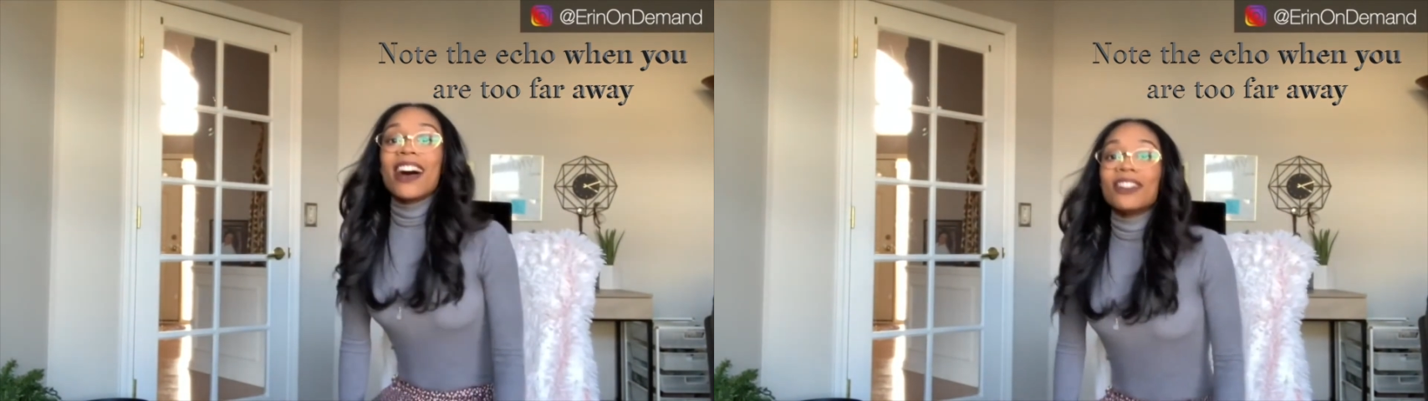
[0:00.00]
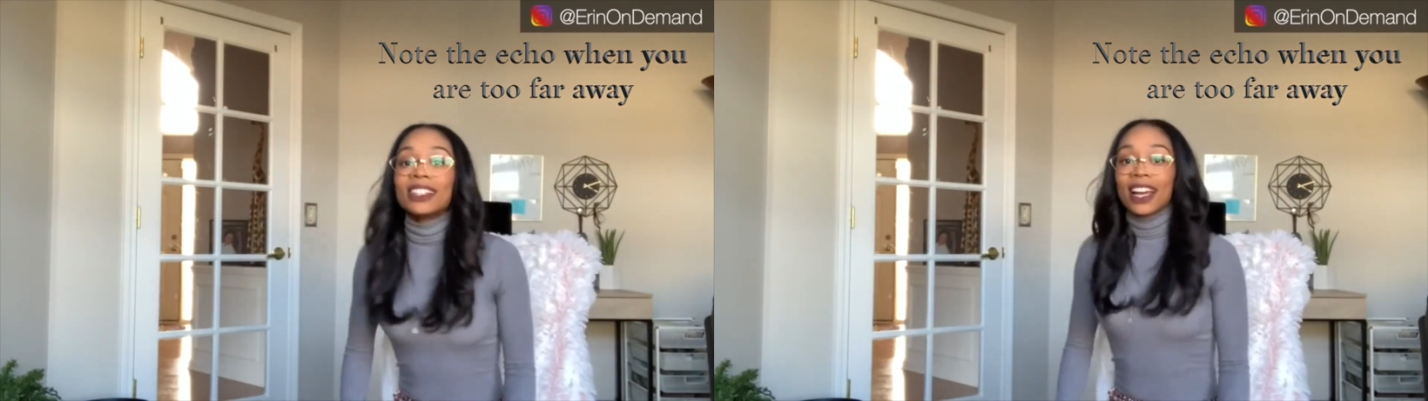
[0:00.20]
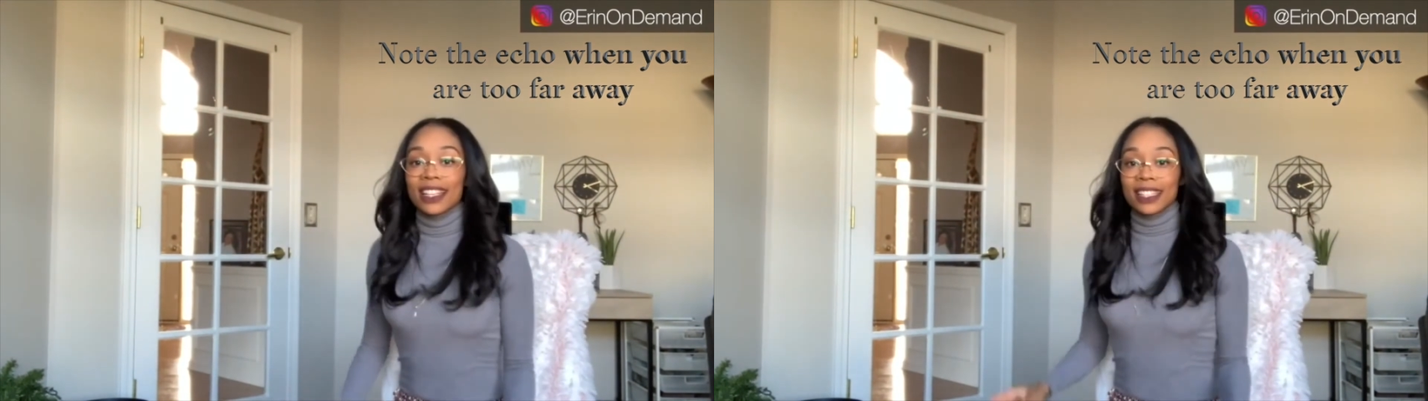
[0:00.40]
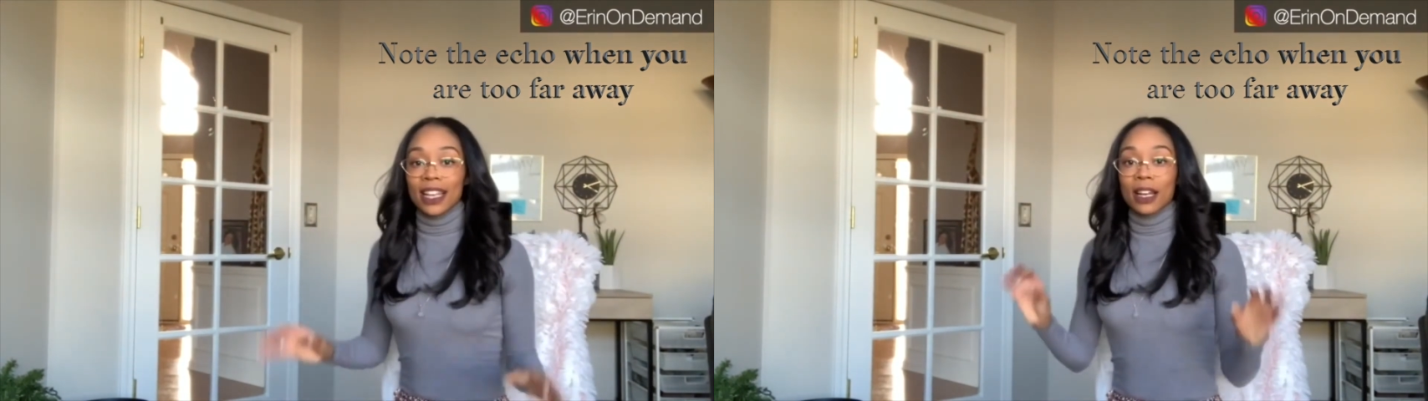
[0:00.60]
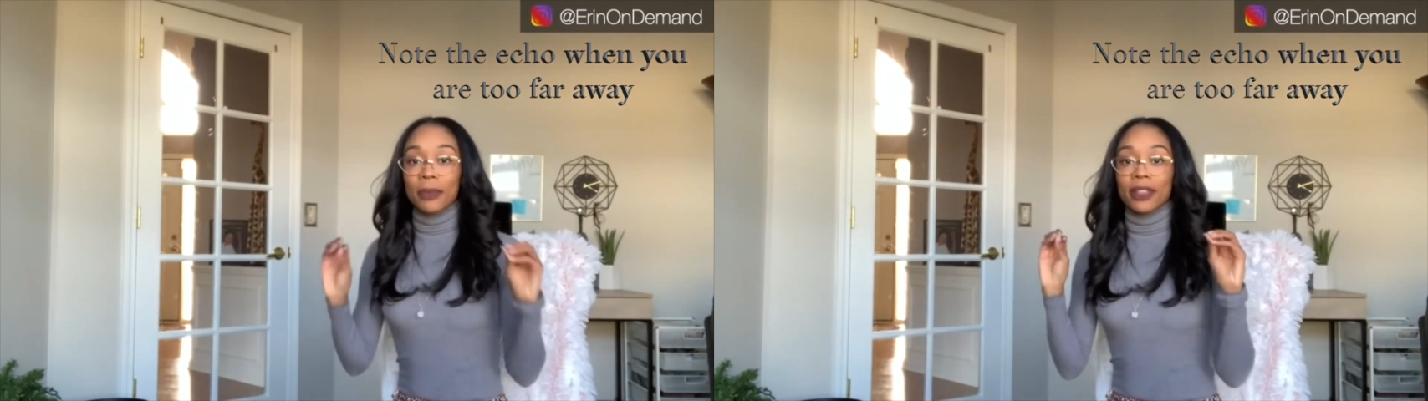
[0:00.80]
Have a nice
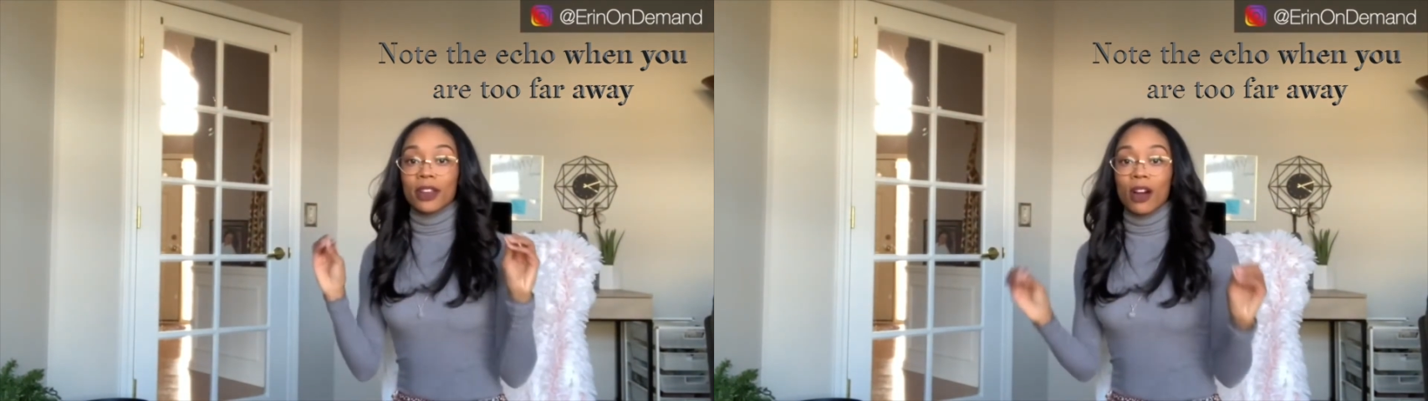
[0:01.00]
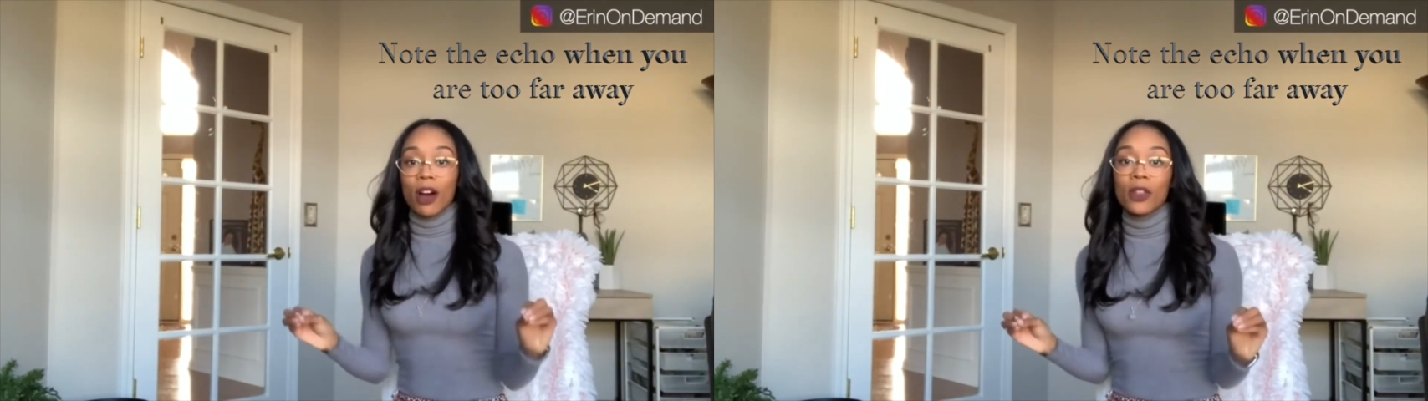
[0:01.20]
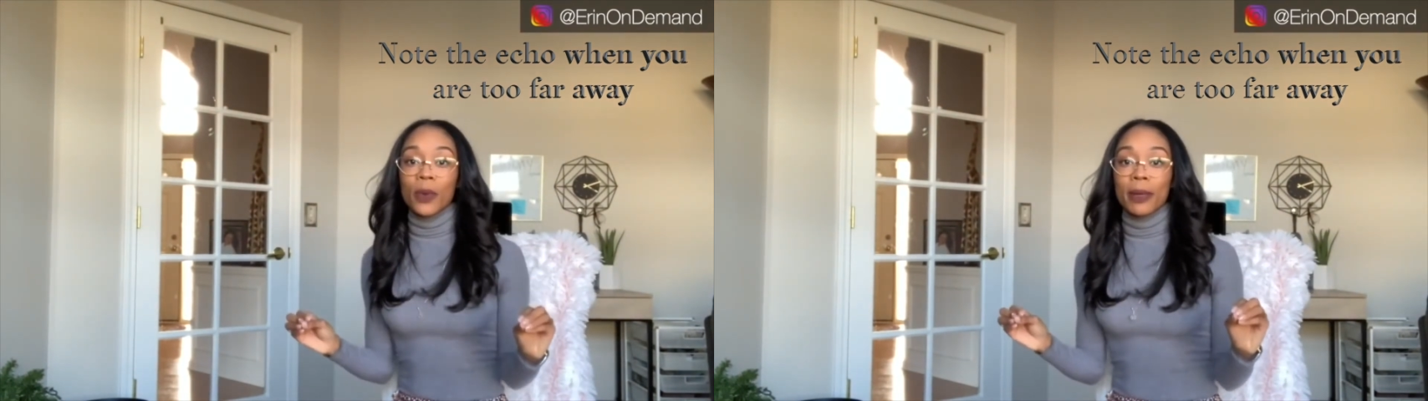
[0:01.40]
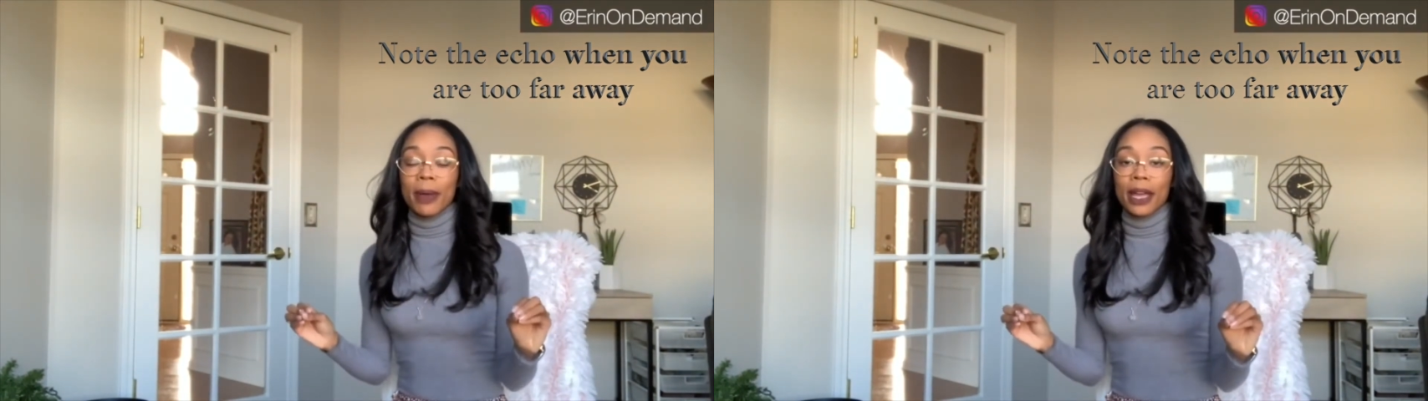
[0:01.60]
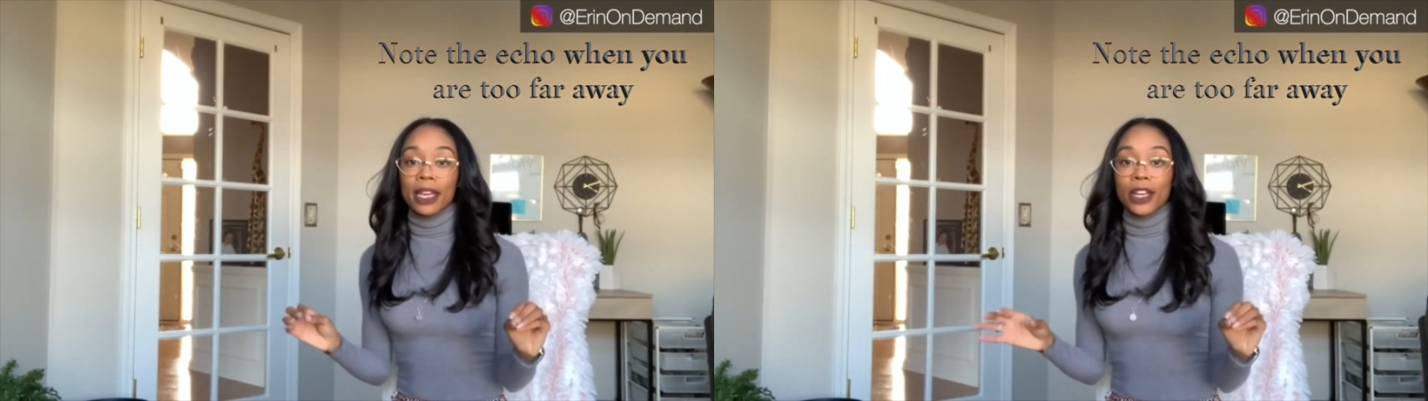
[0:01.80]
setup and they're all the way
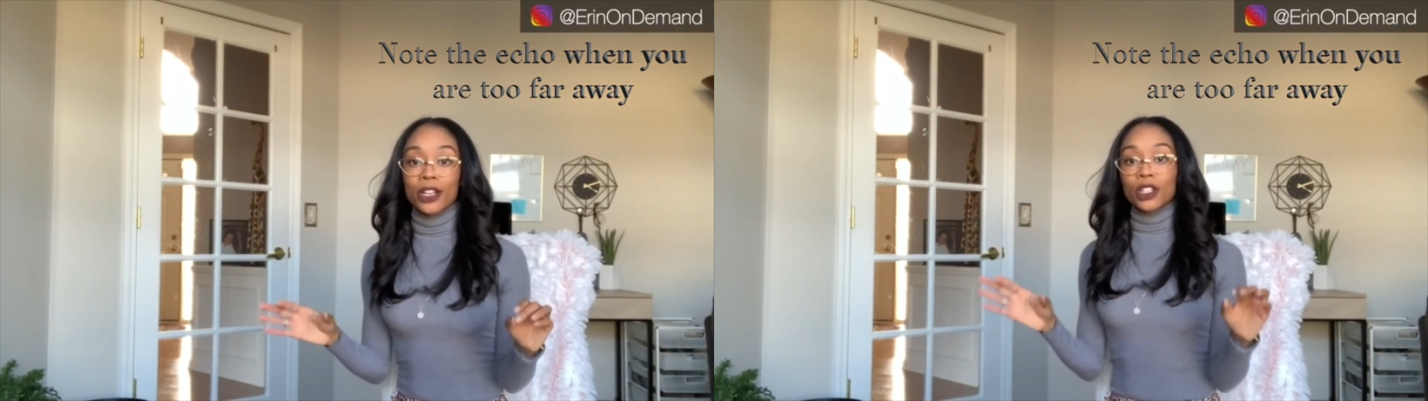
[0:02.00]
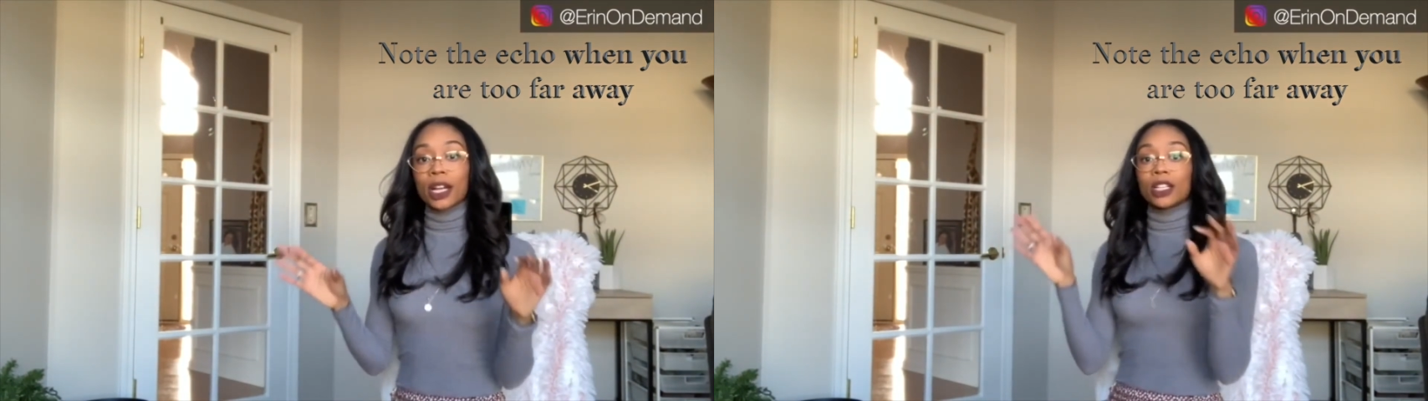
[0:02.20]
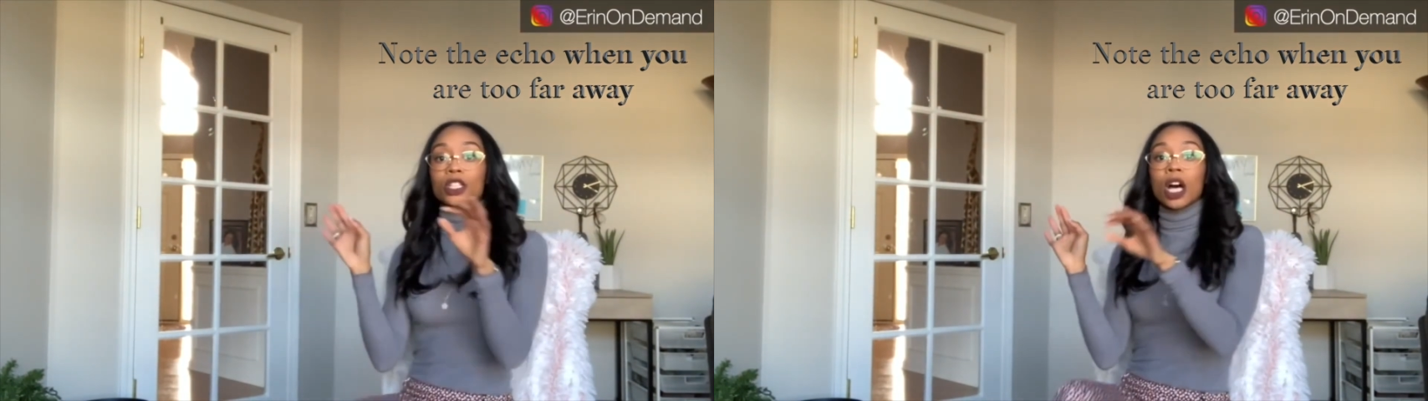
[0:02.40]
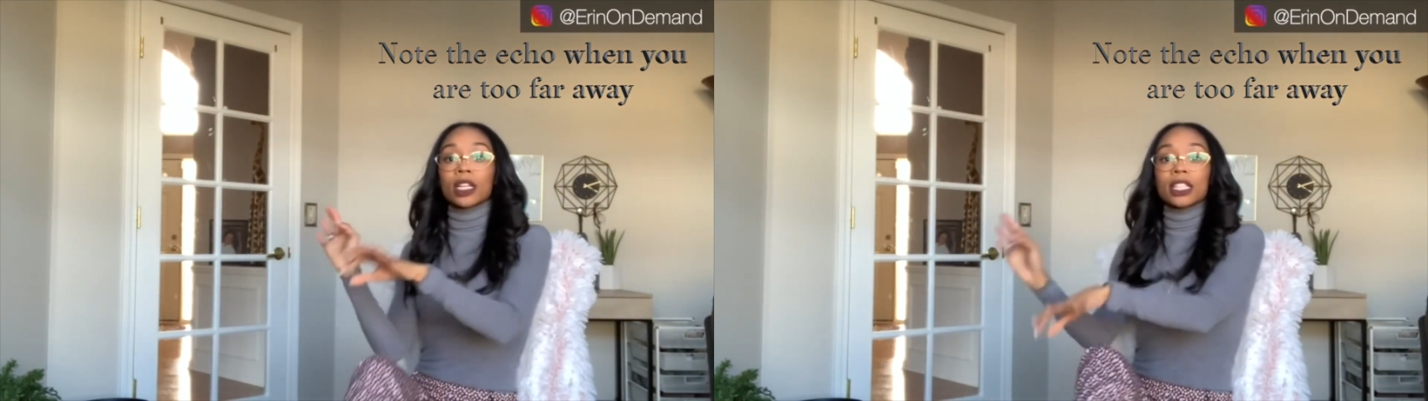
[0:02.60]
back here trying to talk